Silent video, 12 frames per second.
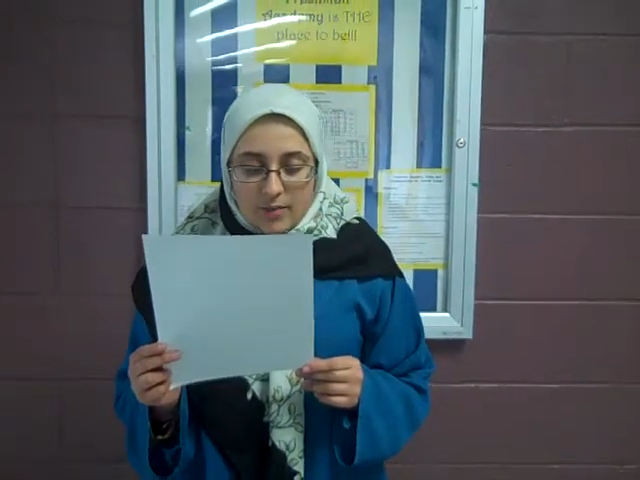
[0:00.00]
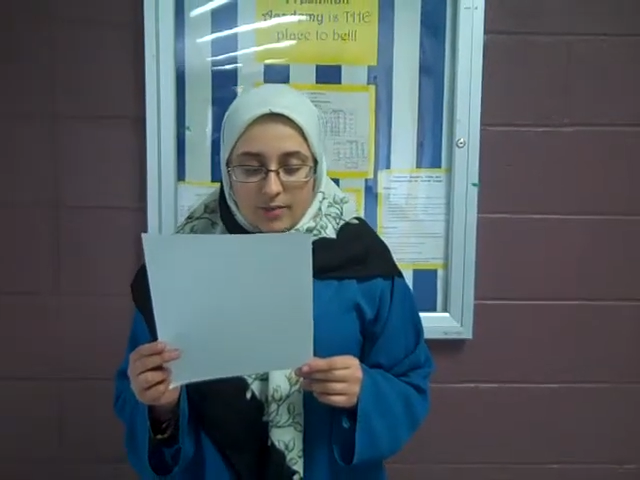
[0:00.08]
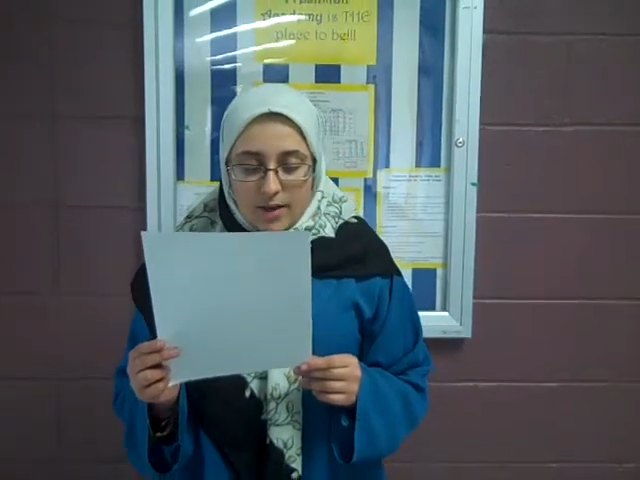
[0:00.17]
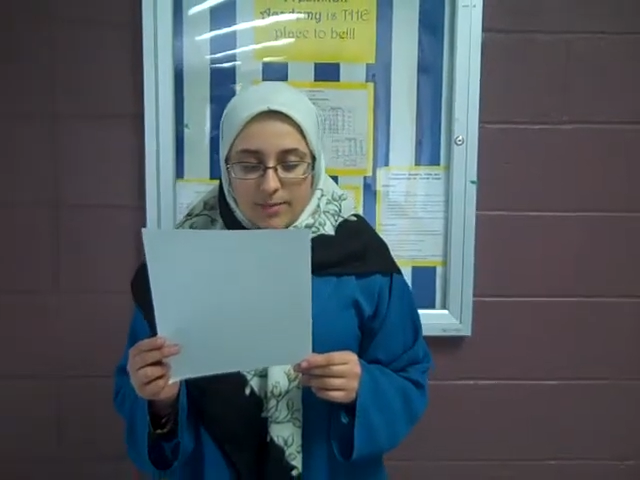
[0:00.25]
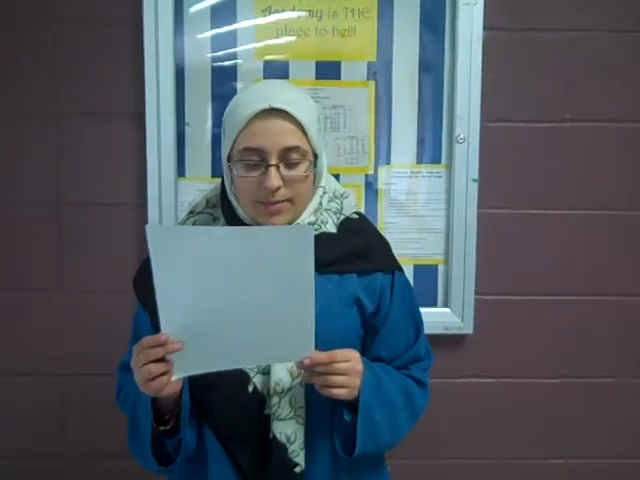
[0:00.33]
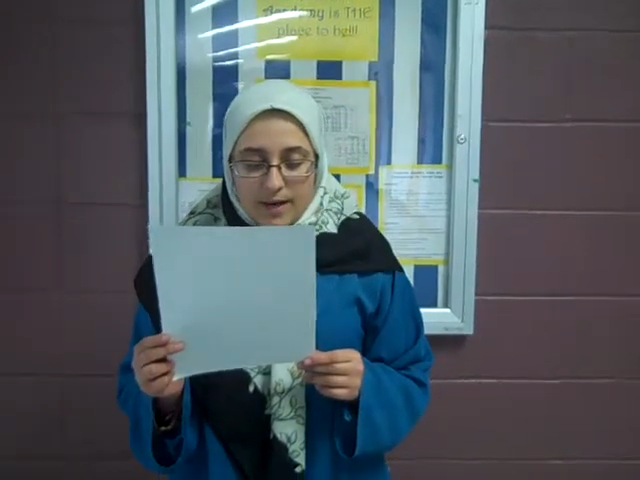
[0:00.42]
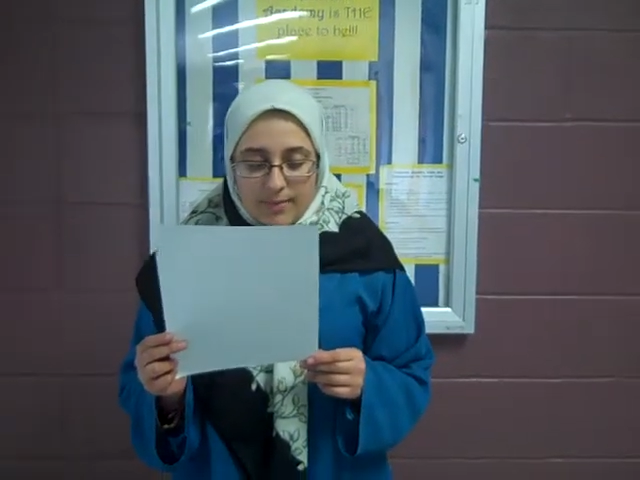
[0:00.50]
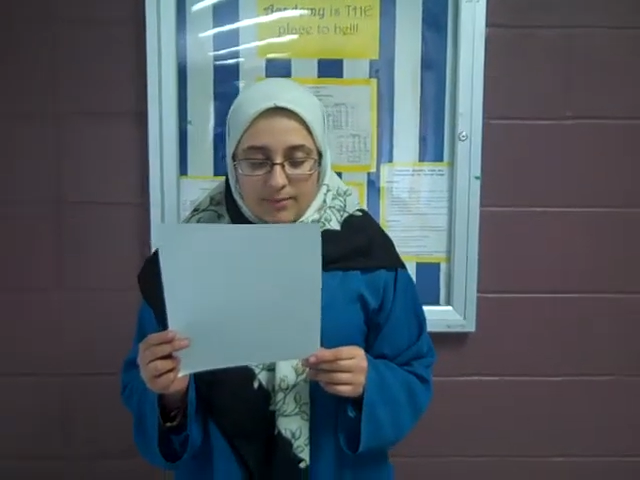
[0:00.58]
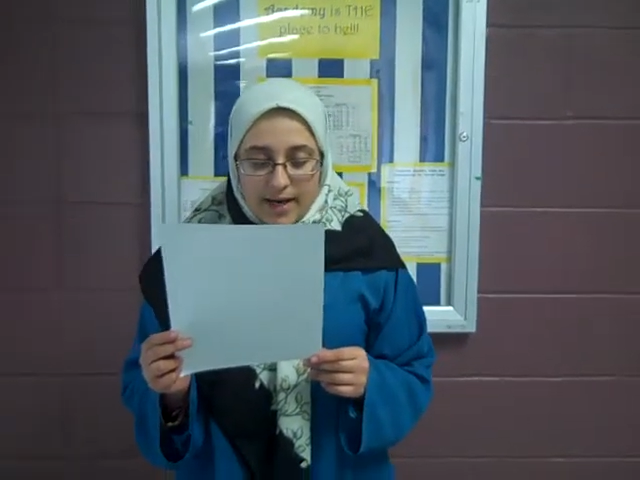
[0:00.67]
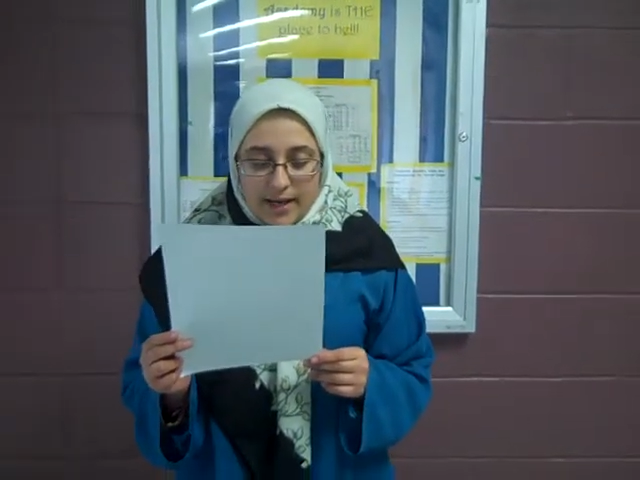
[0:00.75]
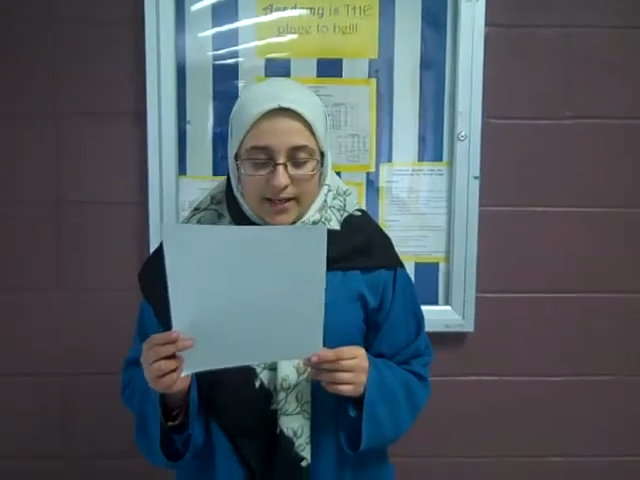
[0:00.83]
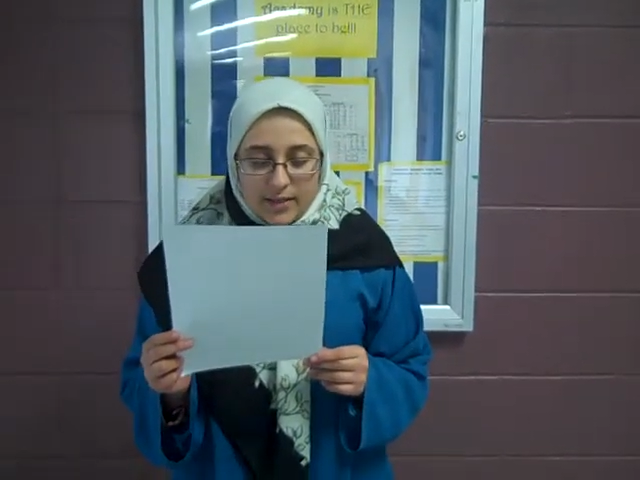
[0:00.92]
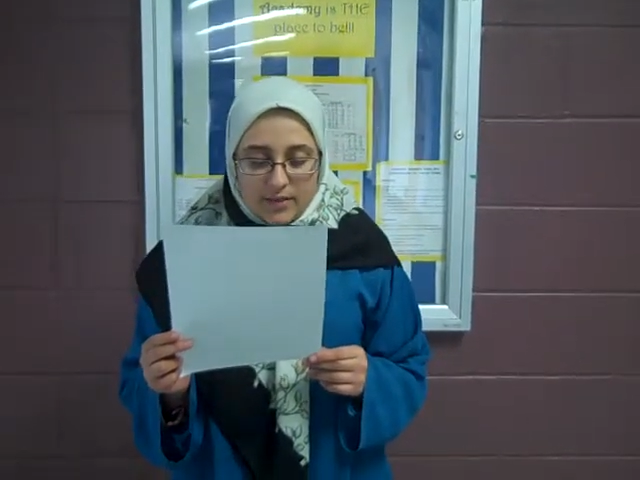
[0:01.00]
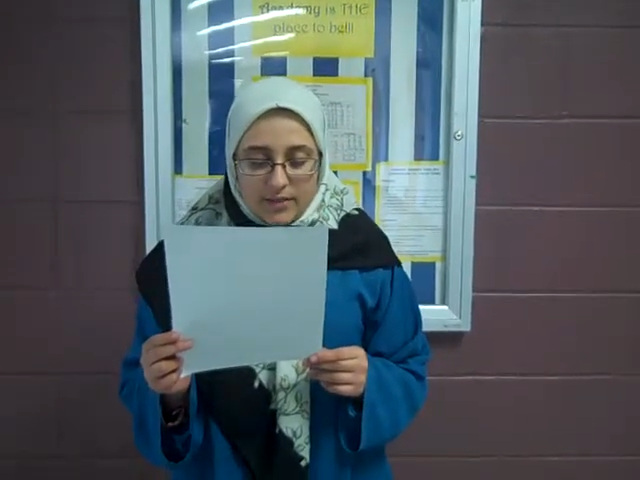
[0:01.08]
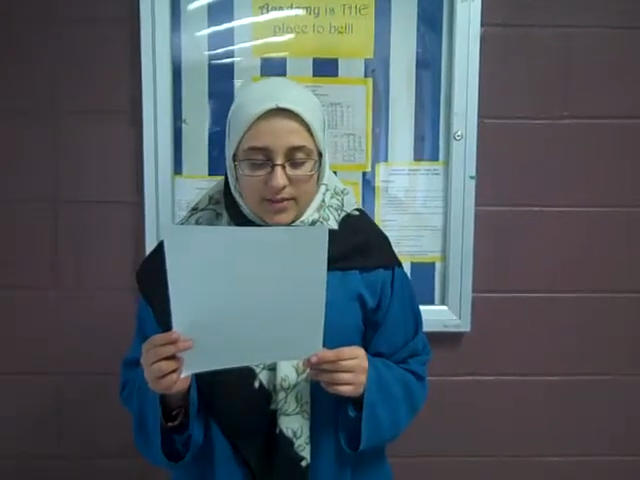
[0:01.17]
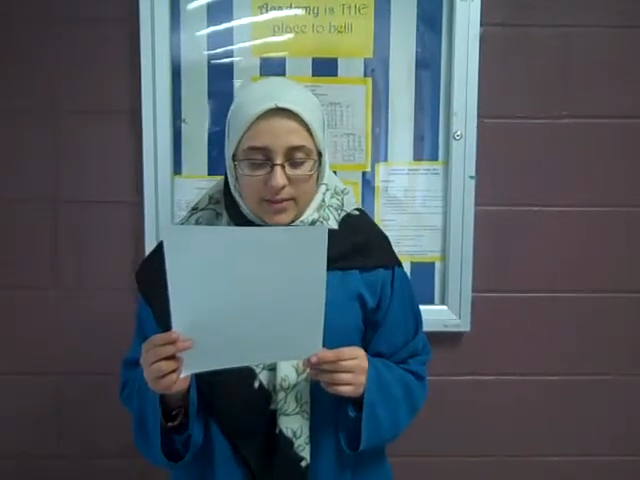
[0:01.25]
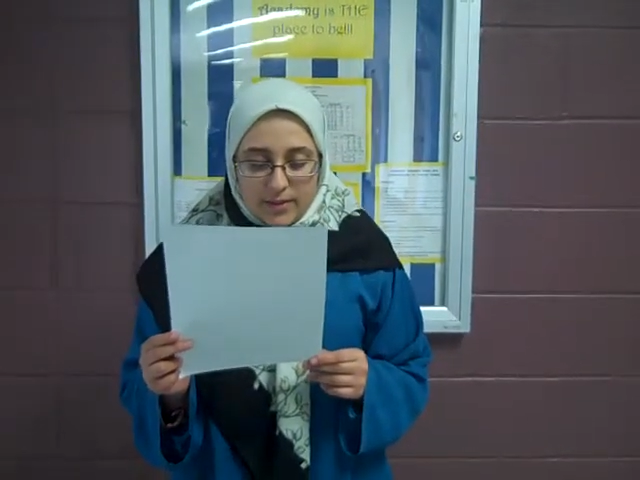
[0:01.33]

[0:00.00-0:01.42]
Red-brown pine needles,